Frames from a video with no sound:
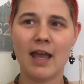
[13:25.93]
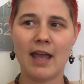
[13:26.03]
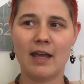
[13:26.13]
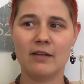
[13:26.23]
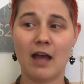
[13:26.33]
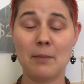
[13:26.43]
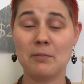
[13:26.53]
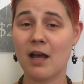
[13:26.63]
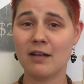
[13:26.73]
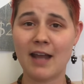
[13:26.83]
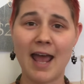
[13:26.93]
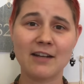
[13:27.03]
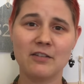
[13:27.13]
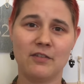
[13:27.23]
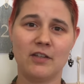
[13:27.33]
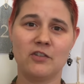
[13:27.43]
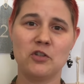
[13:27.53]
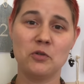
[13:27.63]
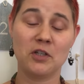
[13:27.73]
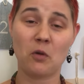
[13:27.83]
and I'm not an activist
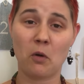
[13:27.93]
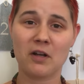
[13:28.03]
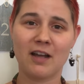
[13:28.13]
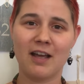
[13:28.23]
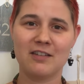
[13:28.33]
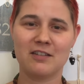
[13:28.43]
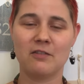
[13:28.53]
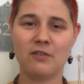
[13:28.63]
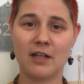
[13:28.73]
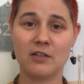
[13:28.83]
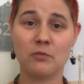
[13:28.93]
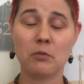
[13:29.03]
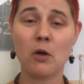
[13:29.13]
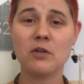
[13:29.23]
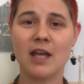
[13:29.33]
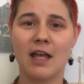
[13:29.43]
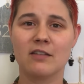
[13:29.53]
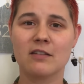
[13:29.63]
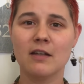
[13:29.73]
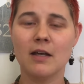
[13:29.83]
who can organize an effective
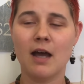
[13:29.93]
protest.